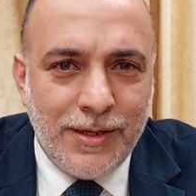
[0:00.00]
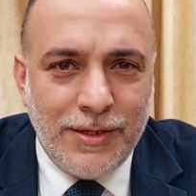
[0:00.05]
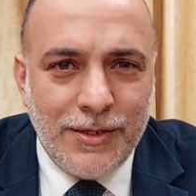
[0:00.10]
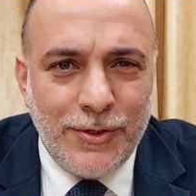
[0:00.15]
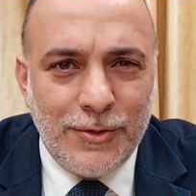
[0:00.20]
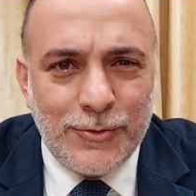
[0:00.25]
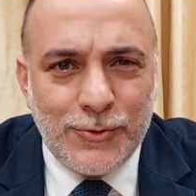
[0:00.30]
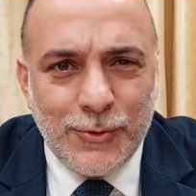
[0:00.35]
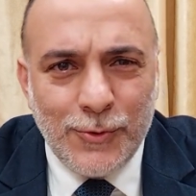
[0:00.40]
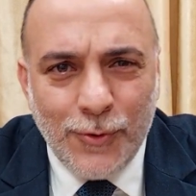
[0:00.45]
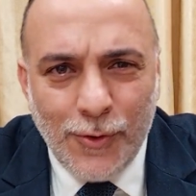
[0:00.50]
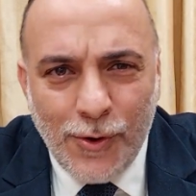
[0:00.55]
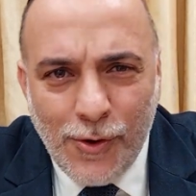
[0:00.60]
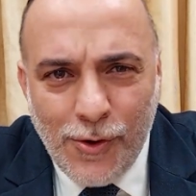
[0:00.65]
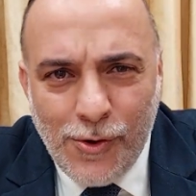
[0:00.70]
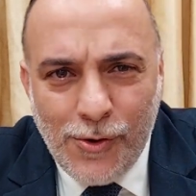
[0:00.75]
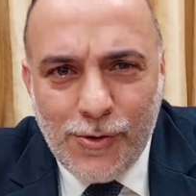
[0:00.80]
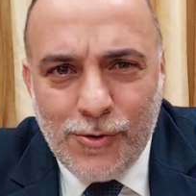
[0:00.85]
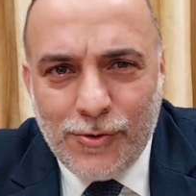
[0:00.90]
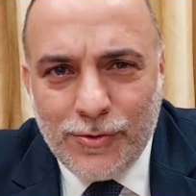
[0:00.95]
You're too
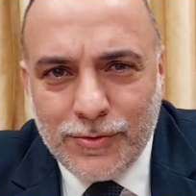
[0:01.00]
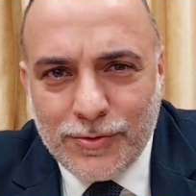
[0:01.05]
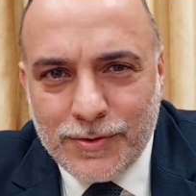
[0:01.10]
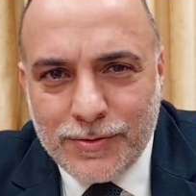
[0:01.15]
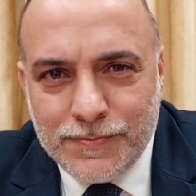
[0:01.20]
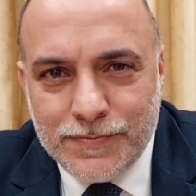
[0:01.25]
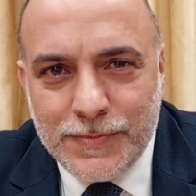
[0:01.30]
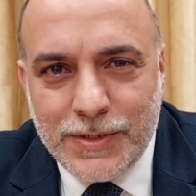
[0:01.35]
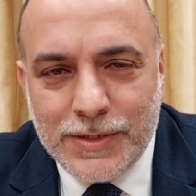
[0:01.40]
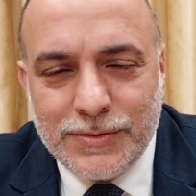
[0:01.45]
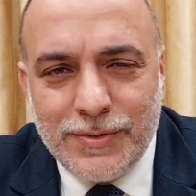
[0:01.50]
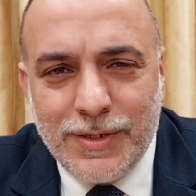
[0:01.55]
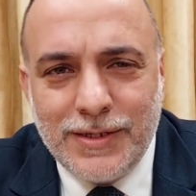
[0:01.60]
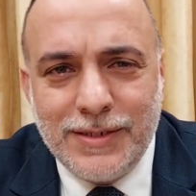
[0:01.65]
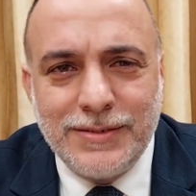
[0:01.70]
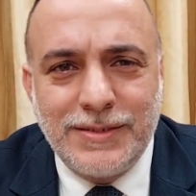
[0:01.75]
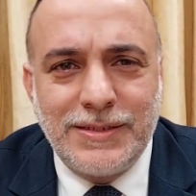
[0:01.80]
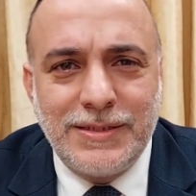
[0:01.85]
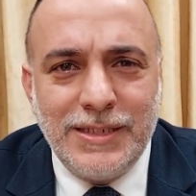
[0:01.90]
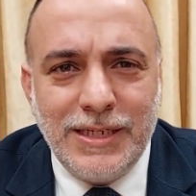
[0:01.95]
old. There's no
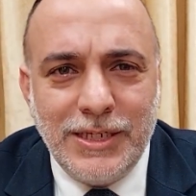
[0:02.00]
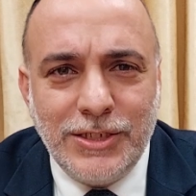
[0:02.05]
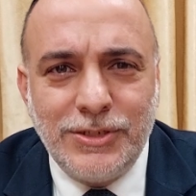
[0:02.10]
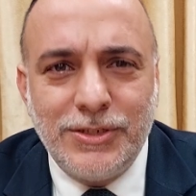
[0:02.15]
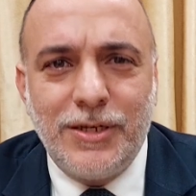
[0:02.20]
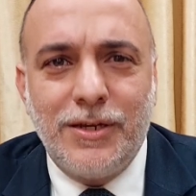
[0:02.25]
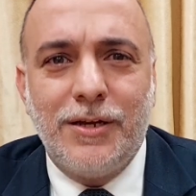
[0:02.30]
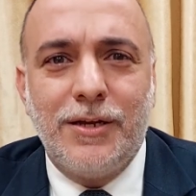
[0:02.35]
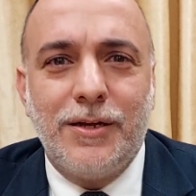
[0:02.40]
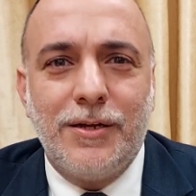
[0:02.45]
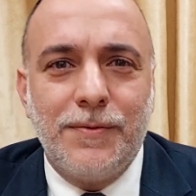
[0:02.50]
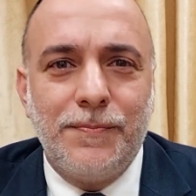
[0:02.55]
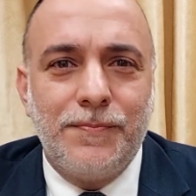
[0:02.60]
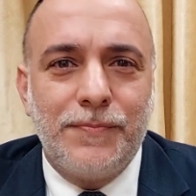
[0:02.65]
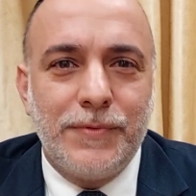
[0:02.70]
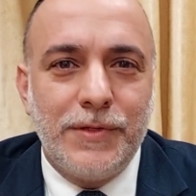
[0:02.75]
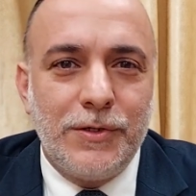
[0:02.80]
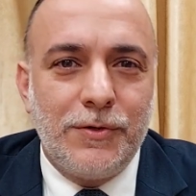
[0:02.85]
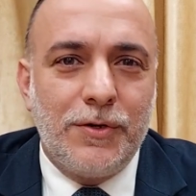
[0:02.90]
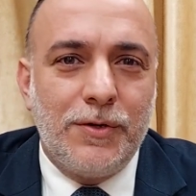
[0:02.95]
anesthesia.
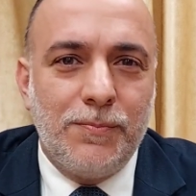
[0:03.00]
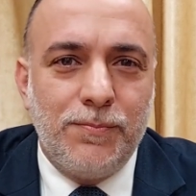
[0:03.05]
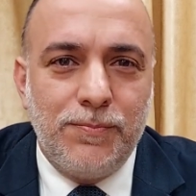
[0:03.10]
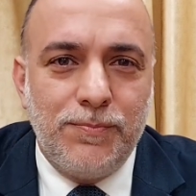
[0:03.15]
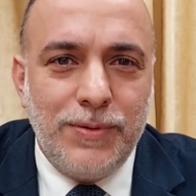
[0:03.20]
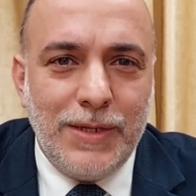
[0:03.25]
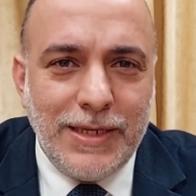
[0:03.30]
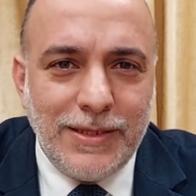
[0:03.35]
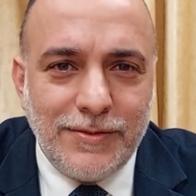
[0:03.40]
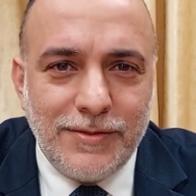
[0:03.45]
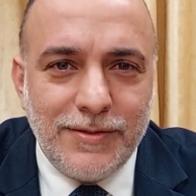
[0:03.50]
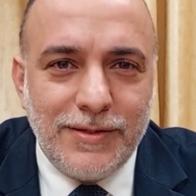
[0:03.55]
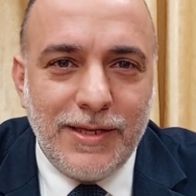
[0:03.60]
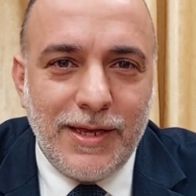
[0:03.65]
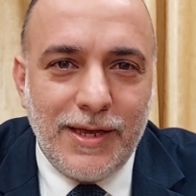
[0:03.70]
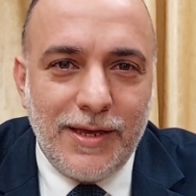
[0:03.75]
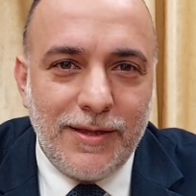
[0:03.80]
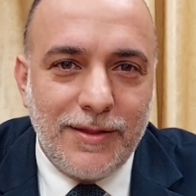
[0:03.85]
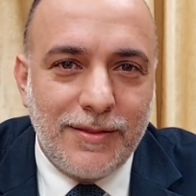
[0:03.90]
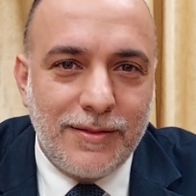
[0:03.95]
You're going to bleed to
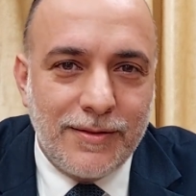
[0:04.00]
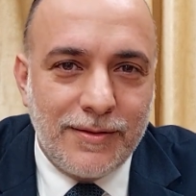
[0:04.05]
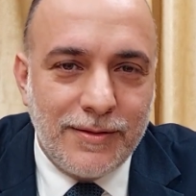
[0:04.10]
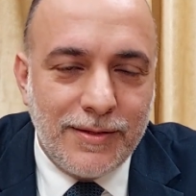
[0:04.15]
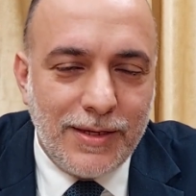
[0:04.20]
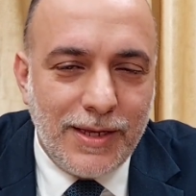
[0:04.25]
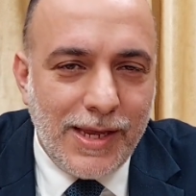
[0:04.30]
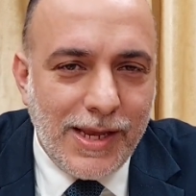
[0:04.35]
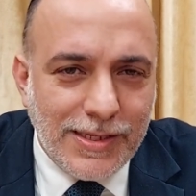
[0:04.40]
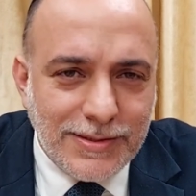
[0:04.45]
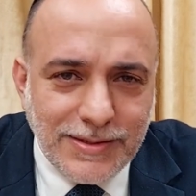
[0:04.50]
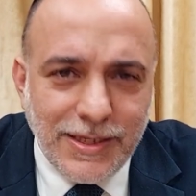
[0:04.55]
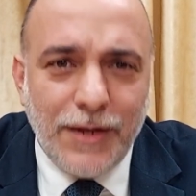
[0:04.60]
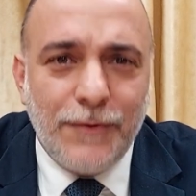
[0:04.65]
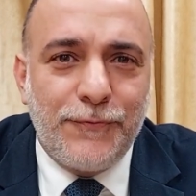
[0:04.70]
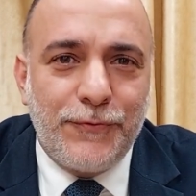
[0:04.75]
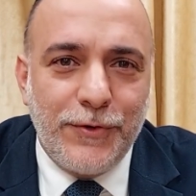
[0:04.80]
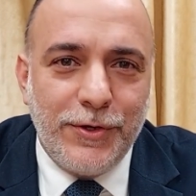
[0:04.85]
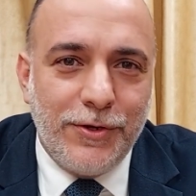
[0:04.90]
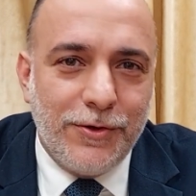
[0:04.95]
death. It's
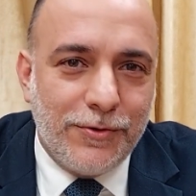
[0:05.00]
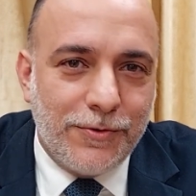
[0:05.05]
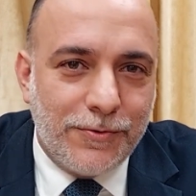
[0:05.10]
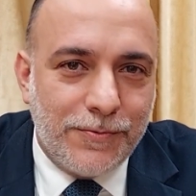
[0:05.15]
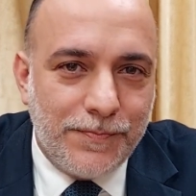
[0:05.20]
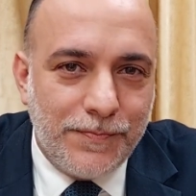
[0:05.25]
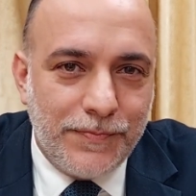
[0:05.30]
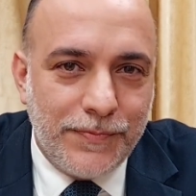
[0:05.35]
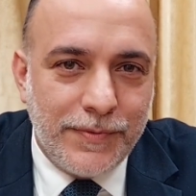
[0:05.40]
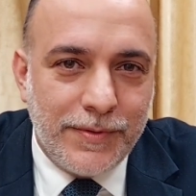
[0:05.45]
not for you.